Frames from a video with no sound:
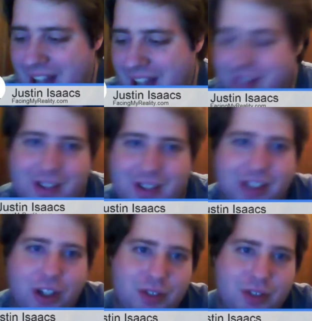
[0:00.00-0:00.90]
and fell
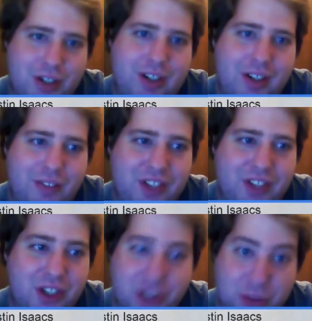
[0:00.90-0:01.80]
over,
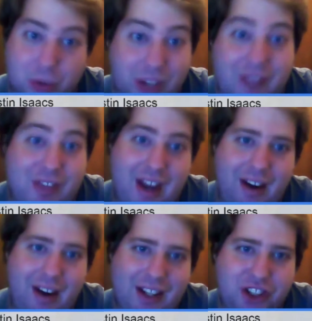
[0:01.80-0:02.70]
they just were left
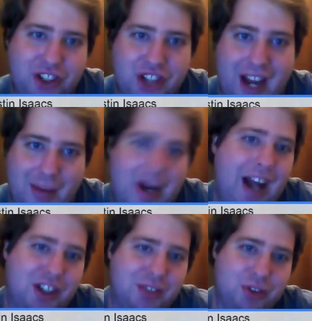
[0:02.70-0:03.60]
there as giant
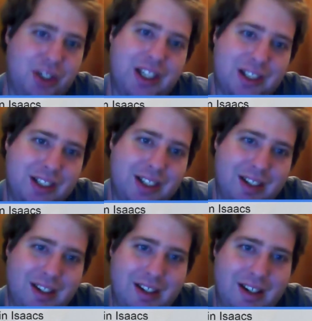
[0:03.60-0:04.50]
piles of trees.
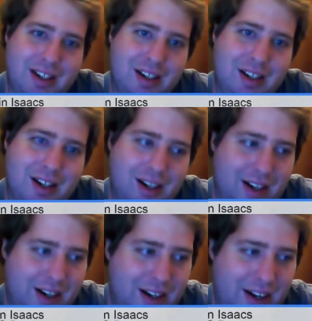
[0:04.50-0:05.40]

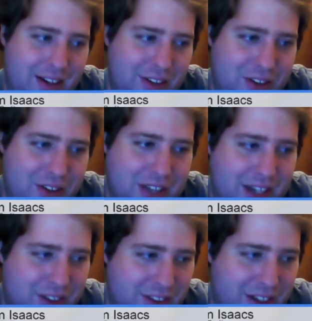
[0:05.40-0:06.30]
And there's
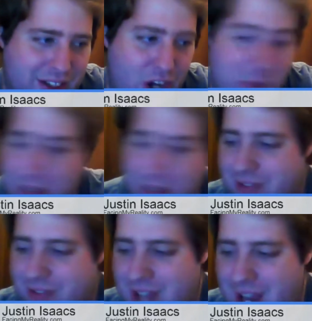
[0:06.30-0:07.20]
actually a long period
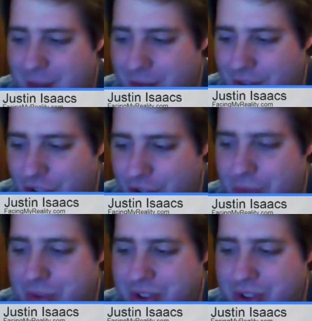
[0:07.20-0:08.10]
of time where the earth
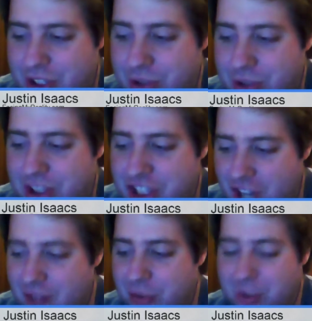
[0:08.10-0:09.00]
was just literally
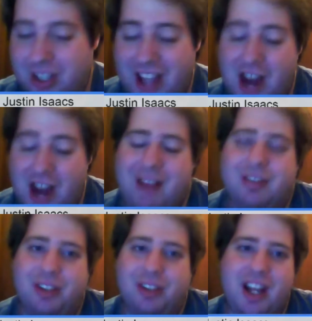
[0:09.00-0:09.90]
covered with layer
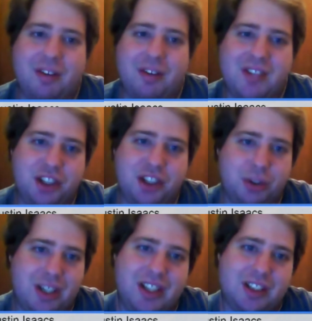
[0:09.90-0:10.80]
after layer of dead
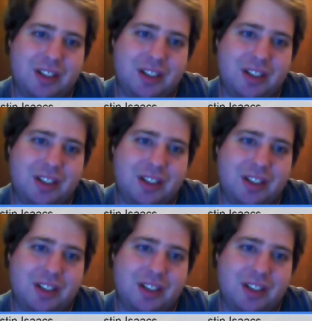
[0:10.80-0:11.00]
trees